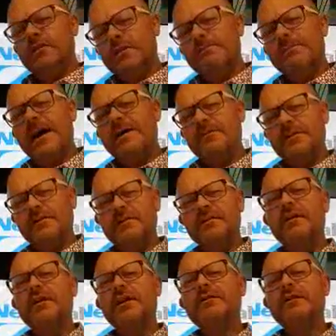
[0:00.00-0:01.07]
he's gone to the barber and he
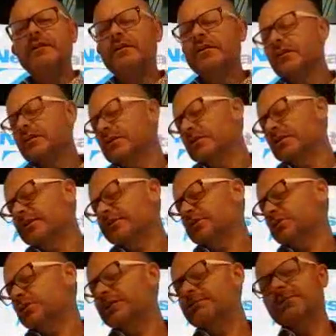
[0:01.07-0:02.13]
says, I'll have
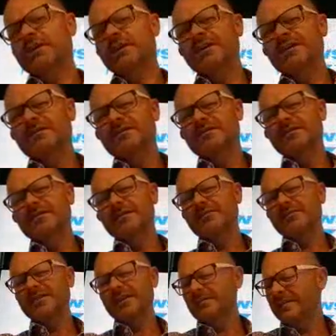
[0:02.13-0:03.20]
a Trump, thanks. Is
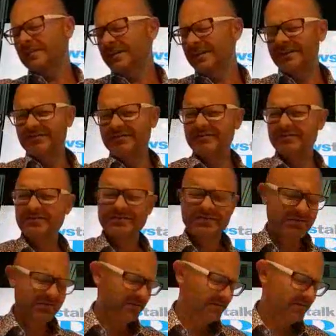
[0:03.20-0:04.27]
that what's happening there?
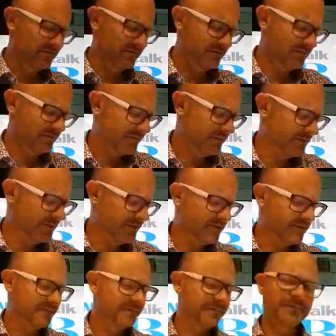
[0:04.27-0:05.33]
I don't
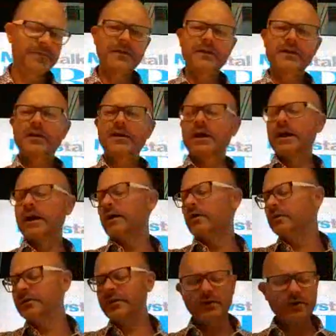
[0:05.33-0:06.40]
know.
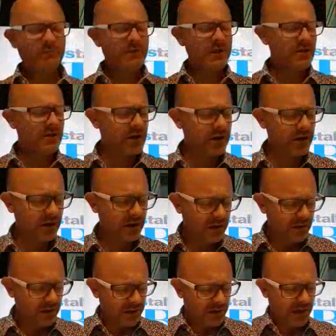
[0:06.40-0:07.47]
Also appearing
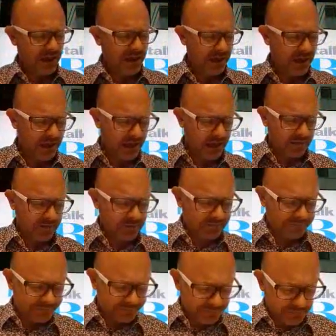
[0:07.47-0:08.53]

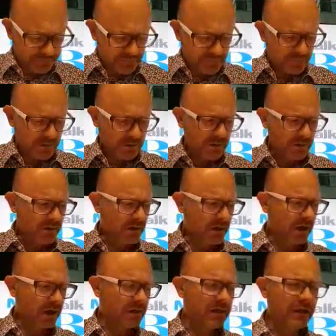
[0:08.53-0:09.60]
at
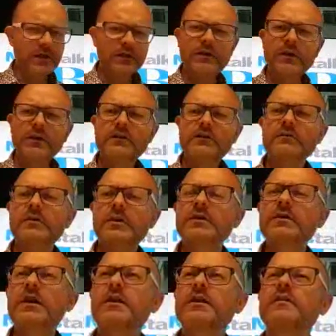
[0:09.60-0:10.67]

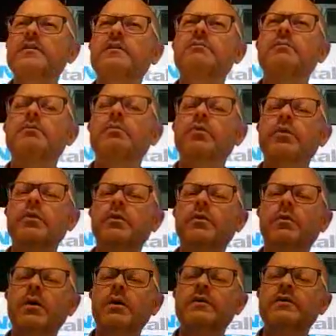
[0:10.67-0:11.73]
the Dallas
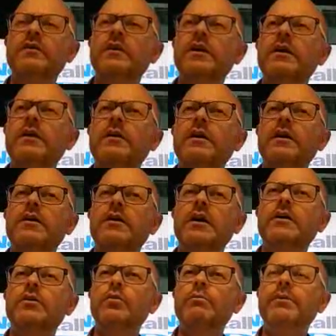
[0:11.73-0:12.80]
Memorial was a
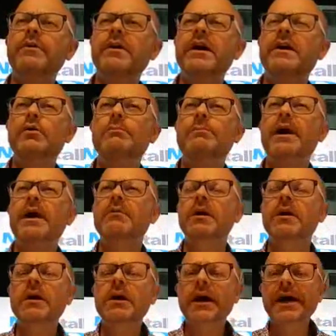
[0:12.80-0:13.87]
guy called Barack
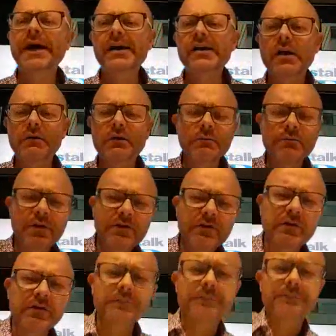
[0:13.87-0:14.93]
Obama, outgoing
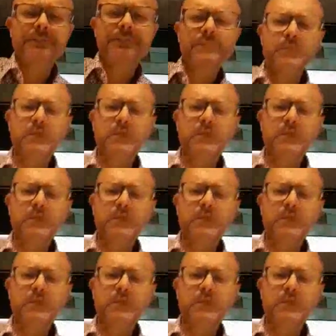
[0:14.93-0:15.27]
president.